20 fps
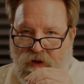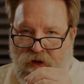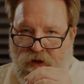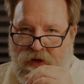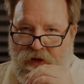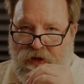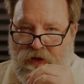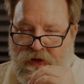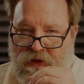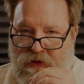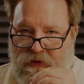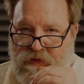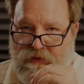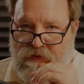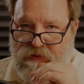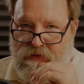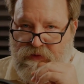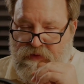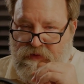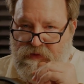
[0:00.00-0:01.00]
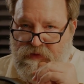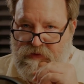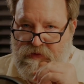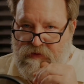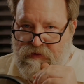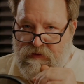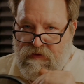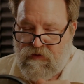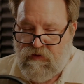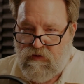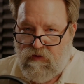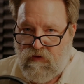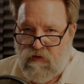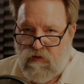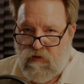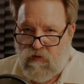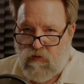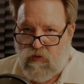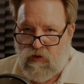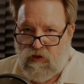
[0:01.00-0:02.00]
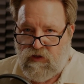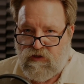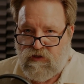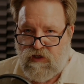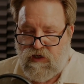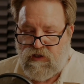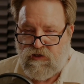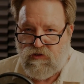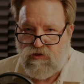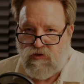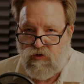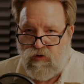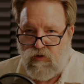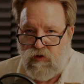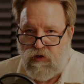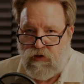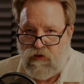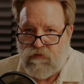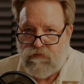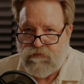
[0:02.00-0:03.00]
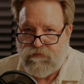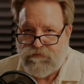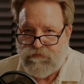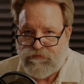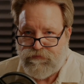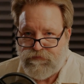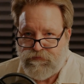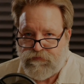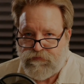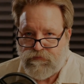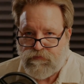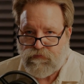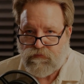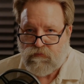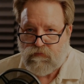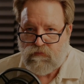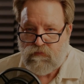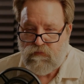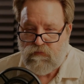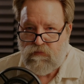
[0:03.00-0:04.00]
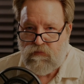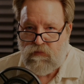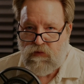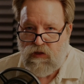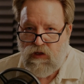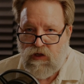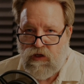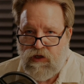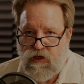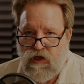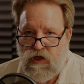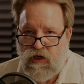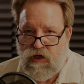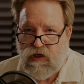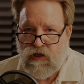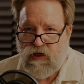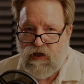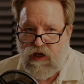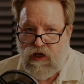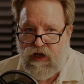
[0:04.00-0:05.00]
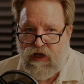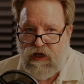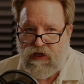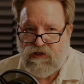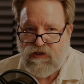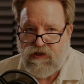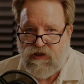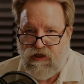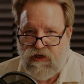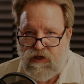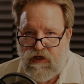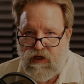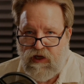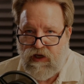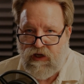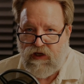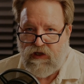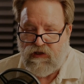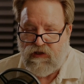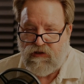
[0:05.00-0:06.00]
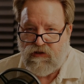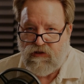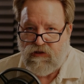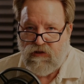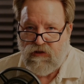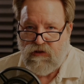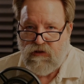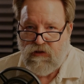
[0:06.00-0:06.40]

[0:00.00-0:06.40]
Now, what is that story? A duck, a hatchet, and hands.